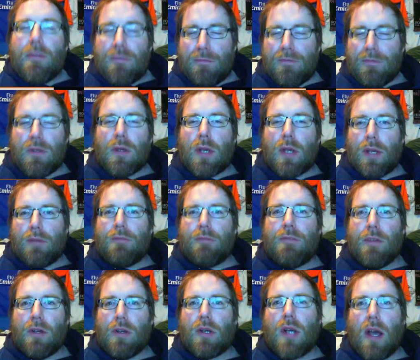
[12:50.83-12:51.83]
you can
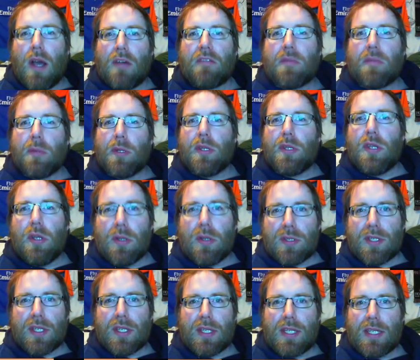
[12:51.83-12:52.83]
feel comfortable
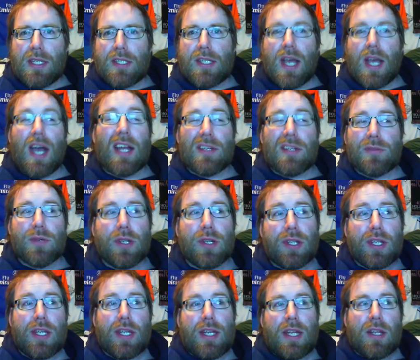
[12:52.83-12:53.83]
using these guys
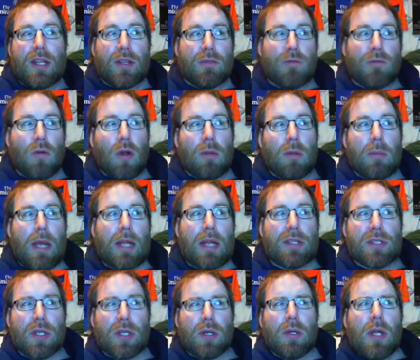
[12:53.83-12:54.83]
really in either
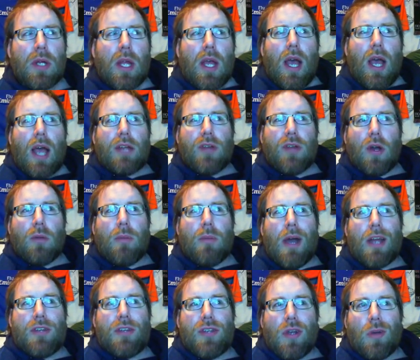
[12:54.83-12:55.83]
format. So I don't
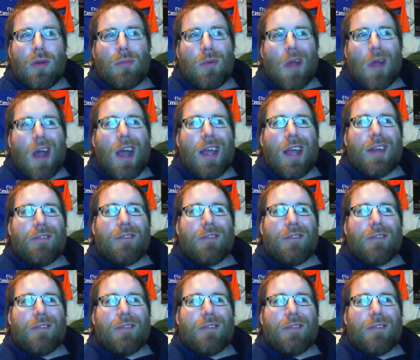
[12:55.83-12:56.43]
mind Joe Bryan,